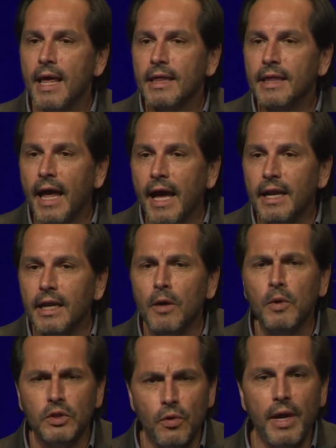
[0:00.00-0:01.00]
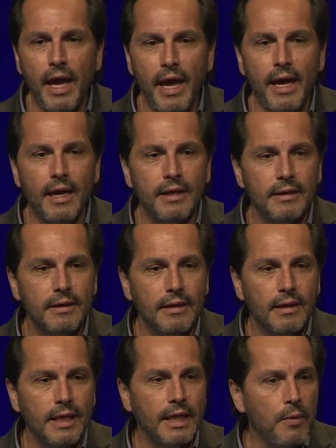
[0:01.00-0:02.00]
that it was okay,
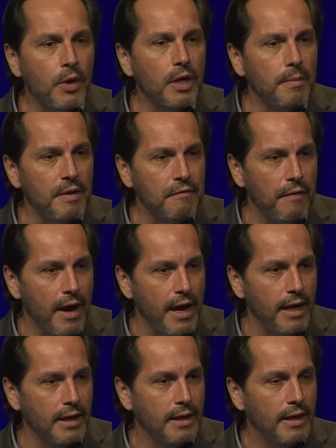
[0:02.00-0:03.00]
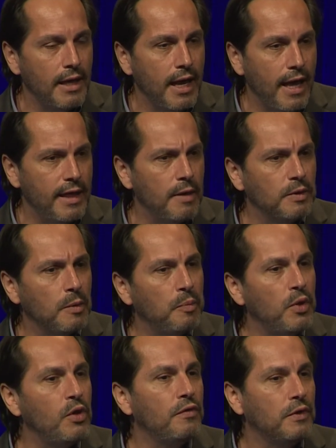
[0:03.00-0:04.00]
that they were going to be fine, and that it was a
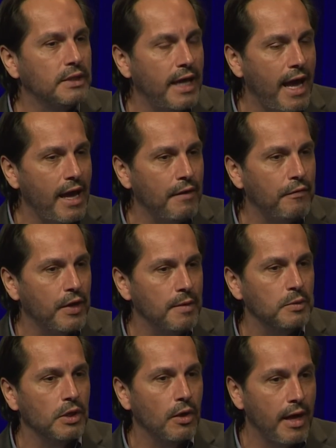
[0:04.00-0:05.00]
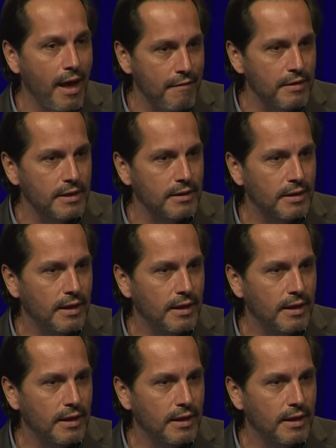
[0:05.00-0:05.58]
beautiful day for him to go to heaven.